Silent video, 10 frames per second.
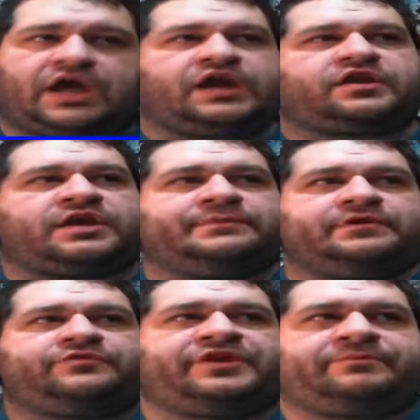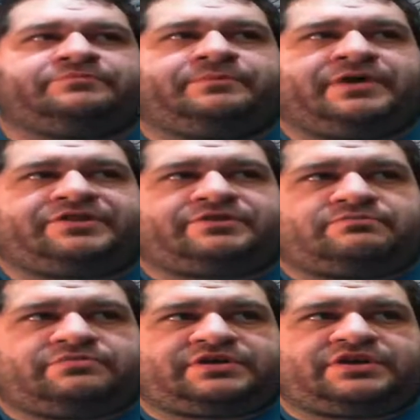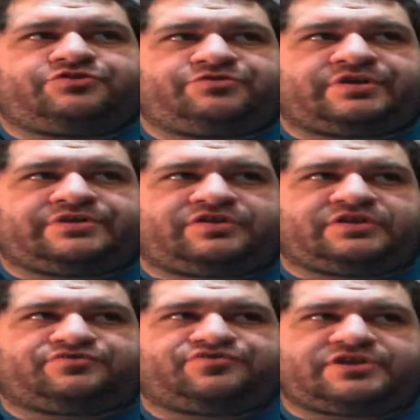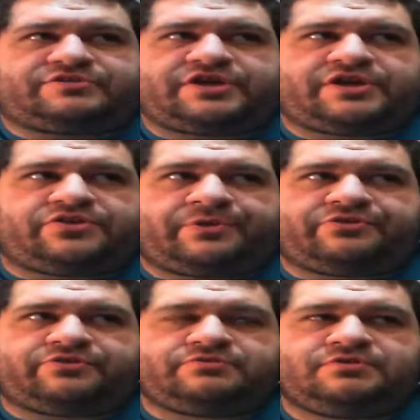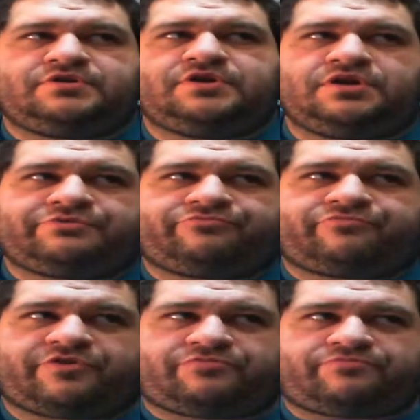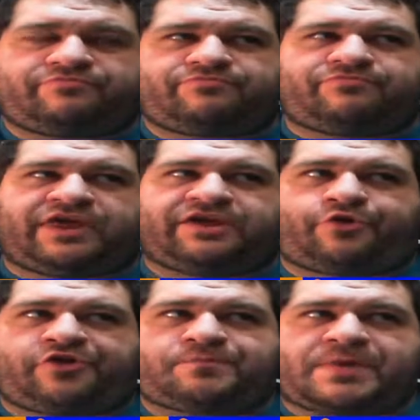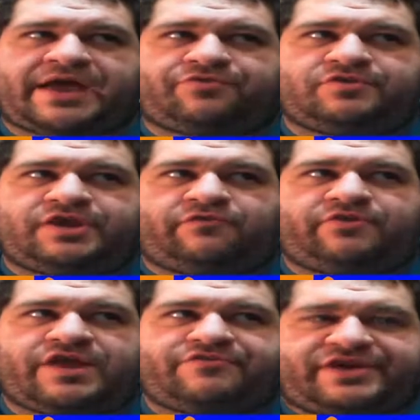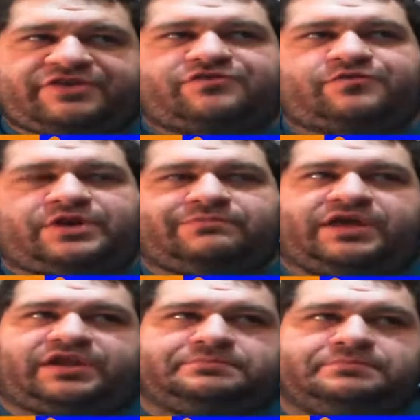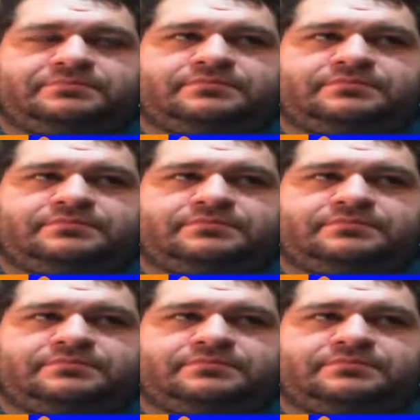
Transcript: How did it come out with the mother? Because you had seen the father. How did the mother? Did they cross paths in the afterlife? I guess is where I'm headed.